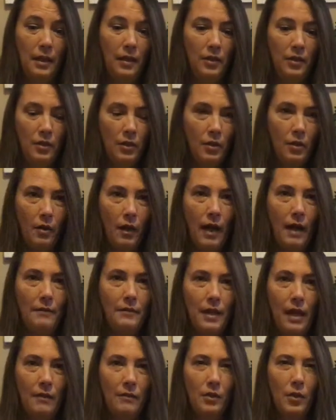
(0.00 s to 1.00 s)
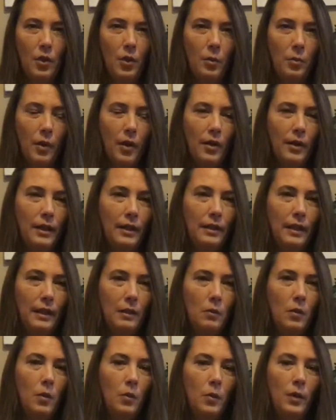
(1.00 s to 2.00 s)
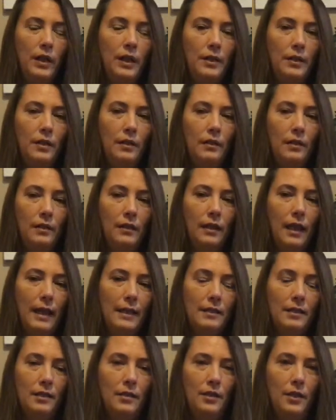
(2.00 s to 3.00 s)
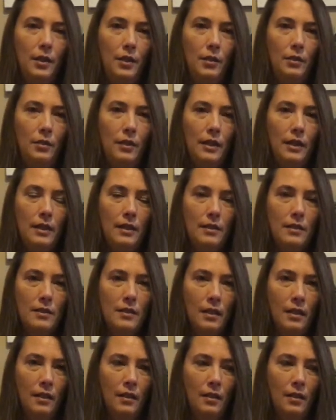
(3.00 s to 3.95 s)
You don't have to have the whole party. Like what we like to do is